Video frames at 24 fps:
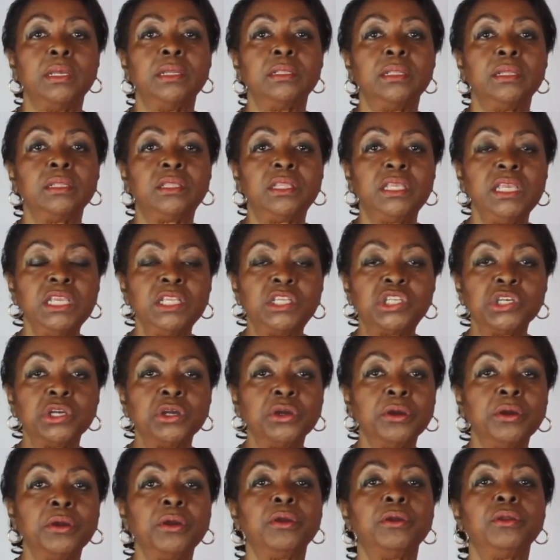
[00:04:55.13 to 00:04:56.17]
The
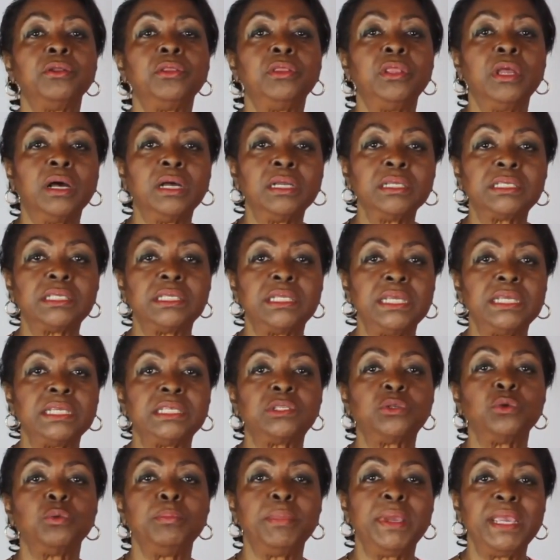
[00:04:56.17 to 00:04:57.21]
teacher does
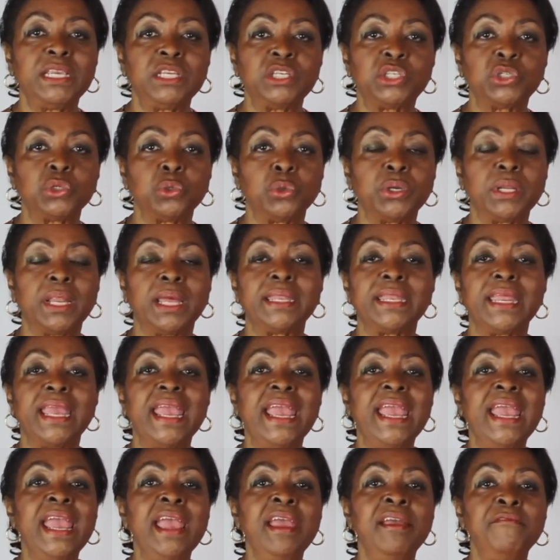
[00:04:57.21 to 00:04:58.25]
this to make sure that
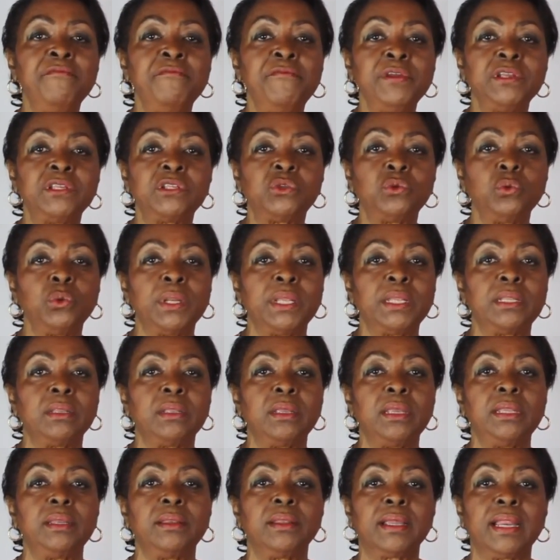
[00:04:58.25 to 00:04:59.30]
every student
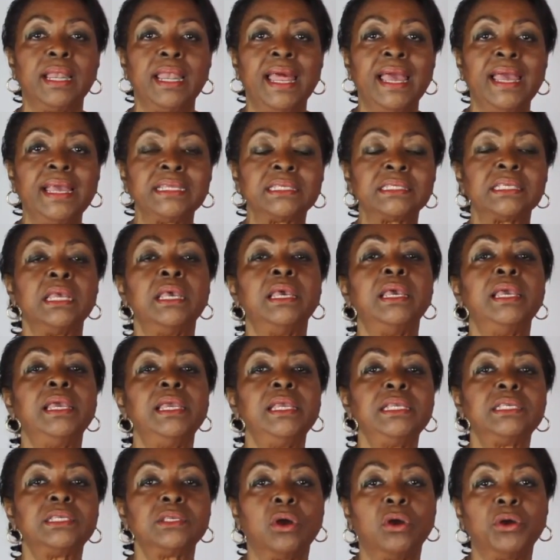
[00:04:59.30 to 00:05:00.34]
in the class
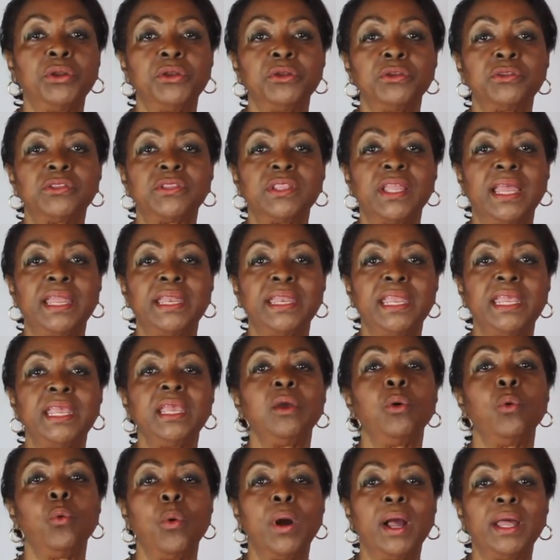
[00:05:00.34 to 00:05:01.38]
is
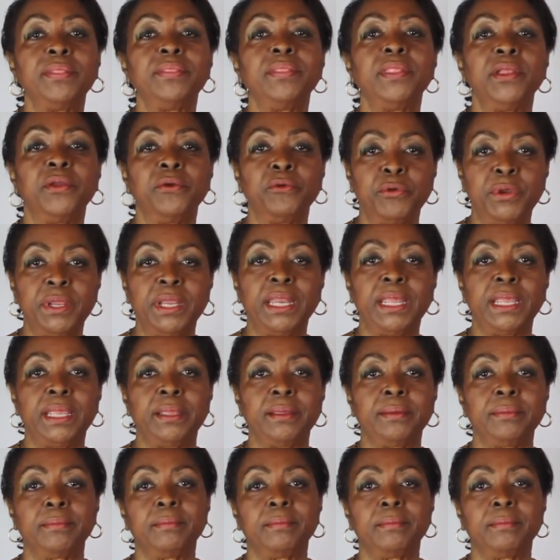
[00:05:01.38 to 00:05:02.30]
understanding what they're reading.